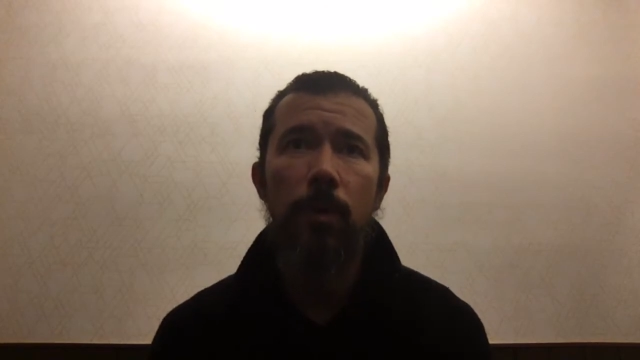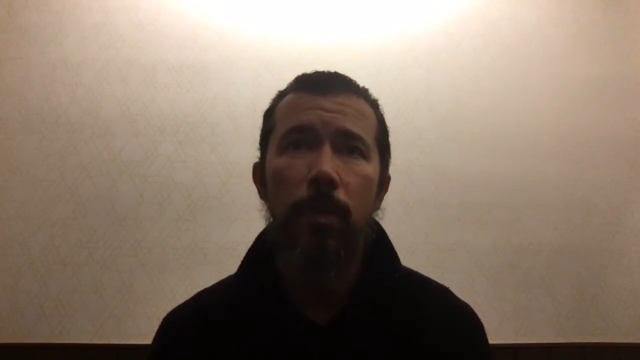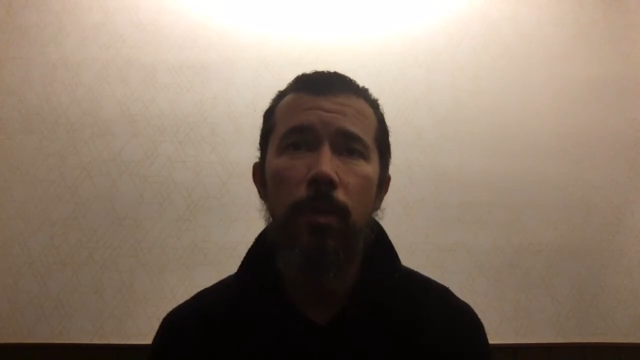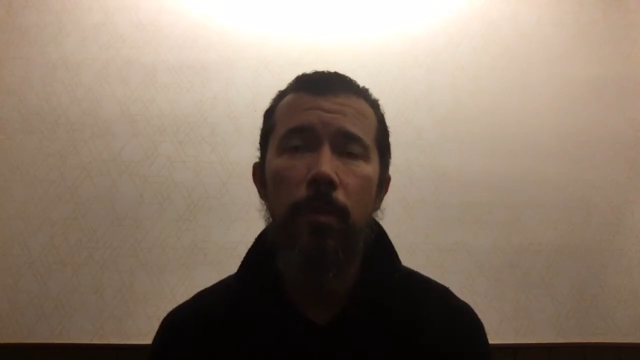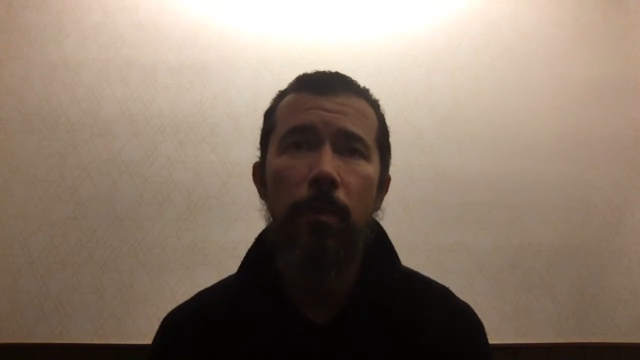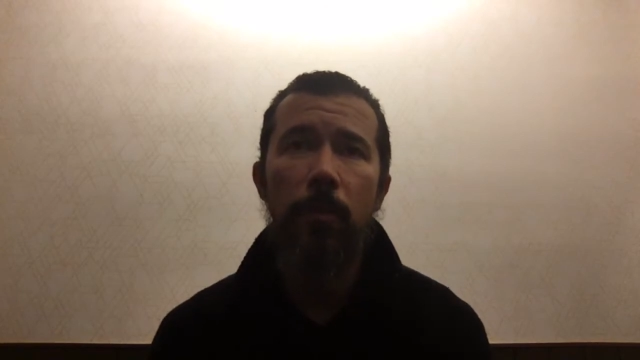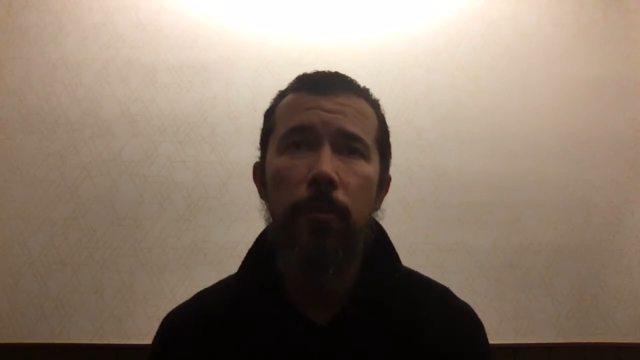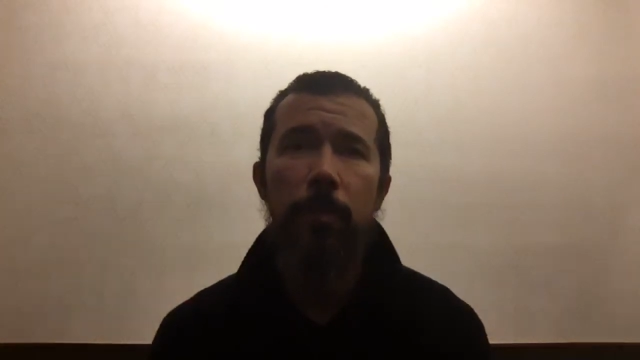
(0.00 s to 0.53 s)
of the
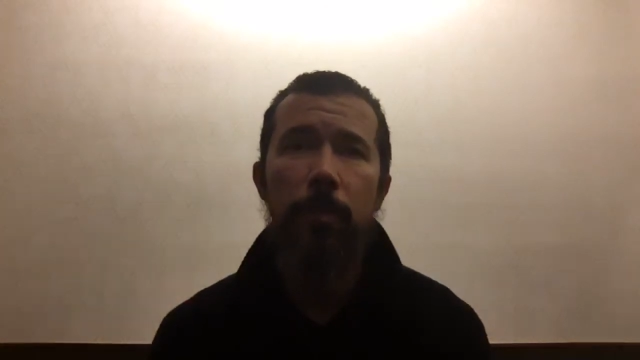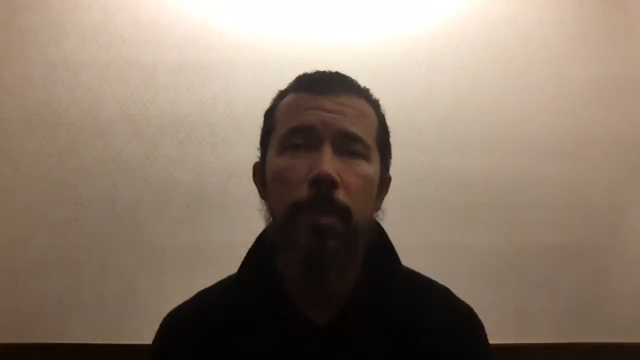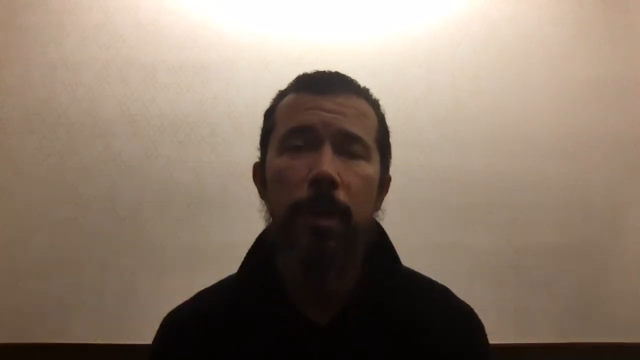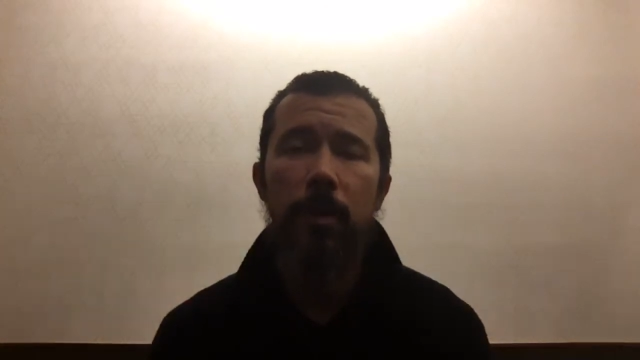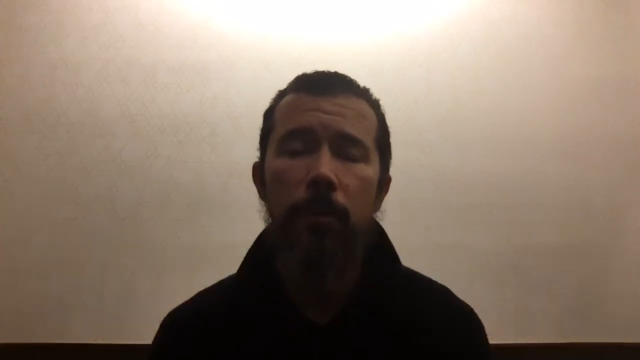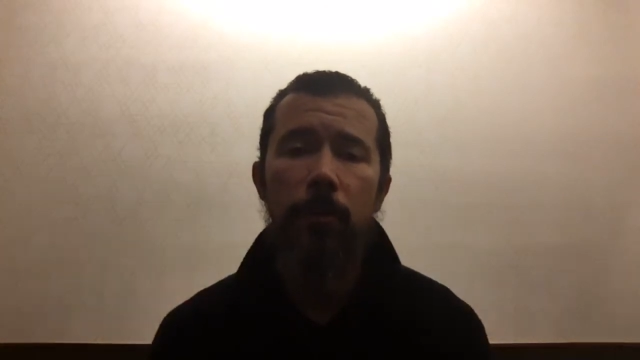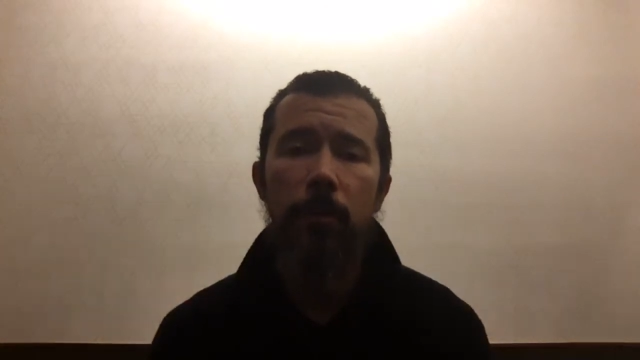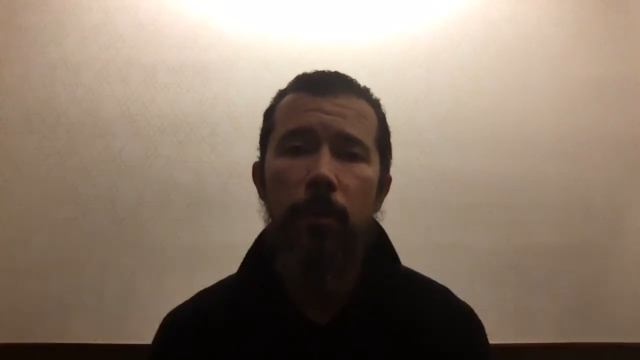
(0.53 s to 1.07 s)
most
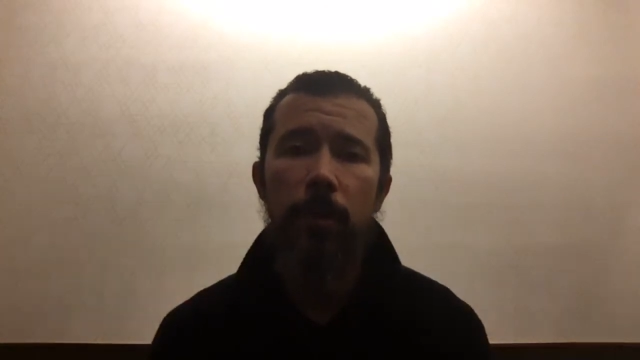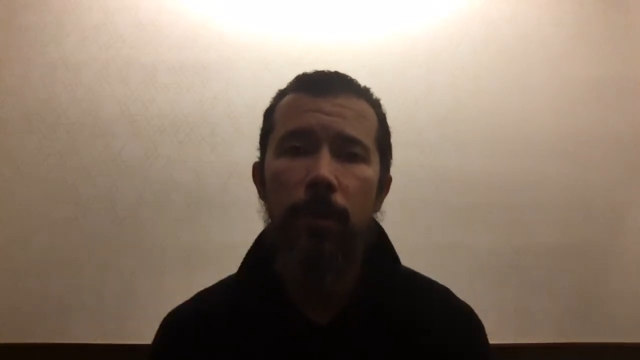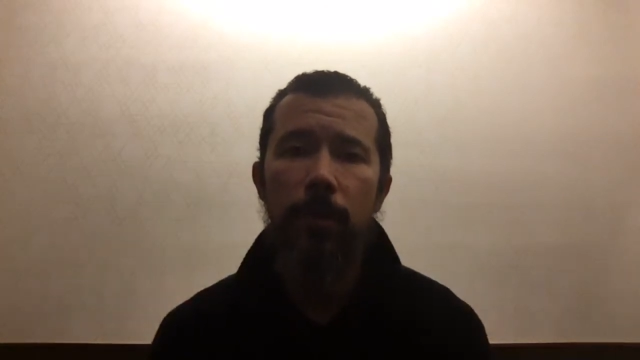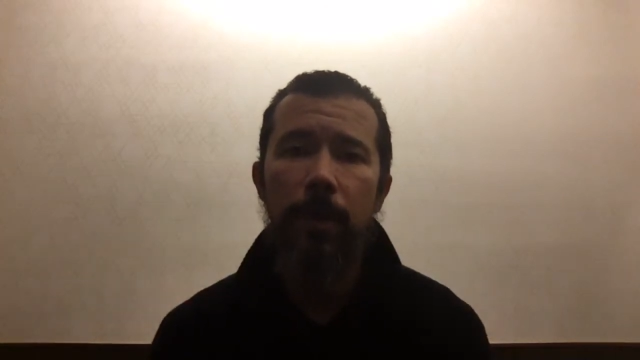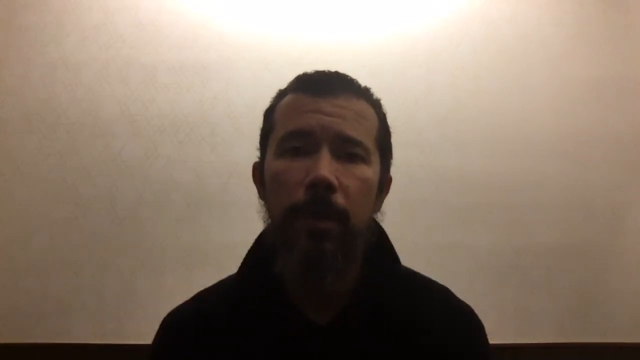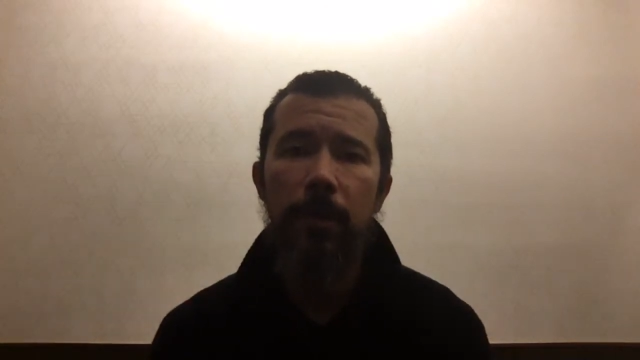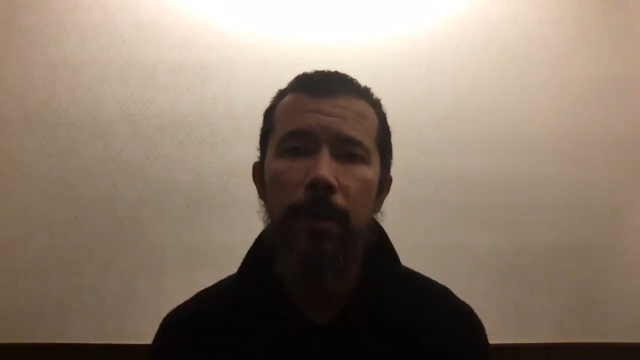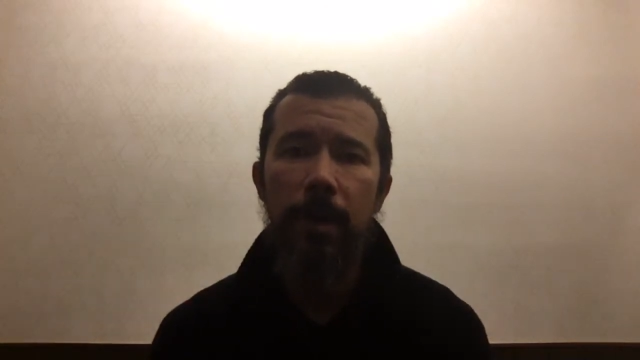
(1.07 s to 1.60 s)
powerful ways that
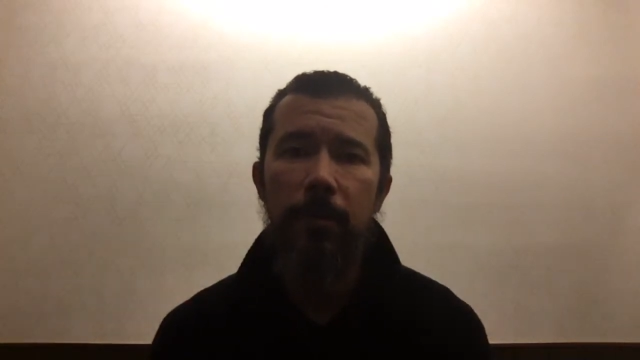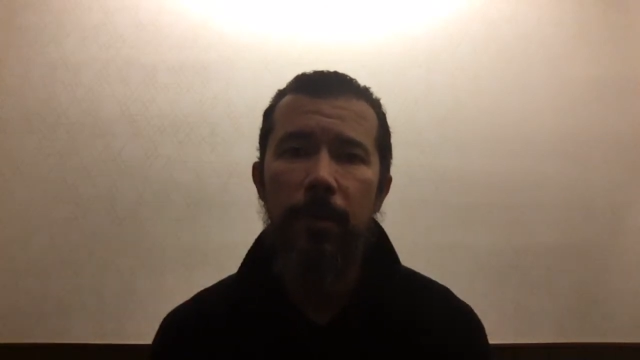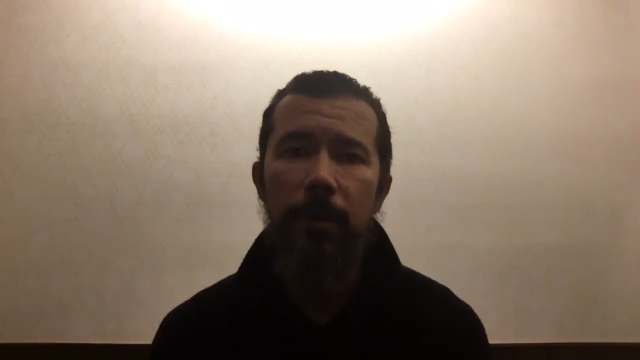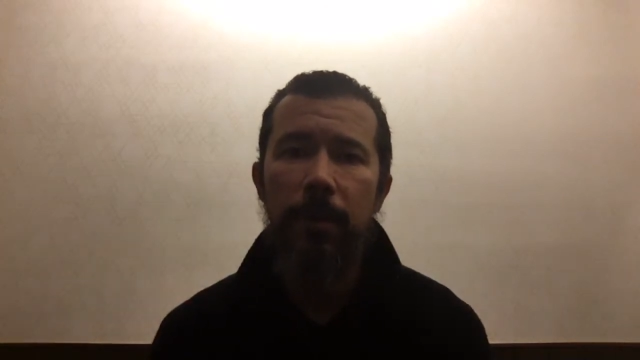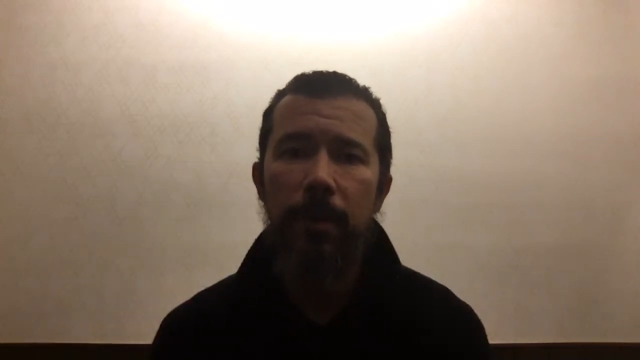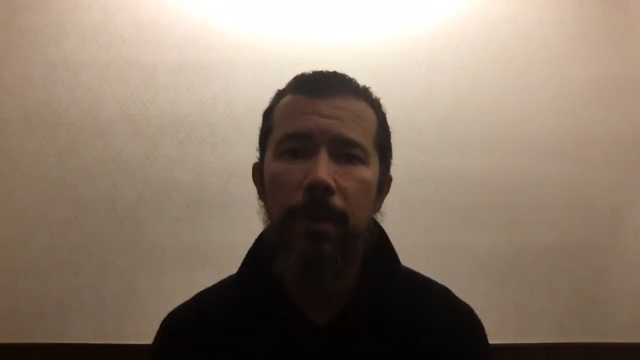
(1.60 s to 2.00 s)
could happen.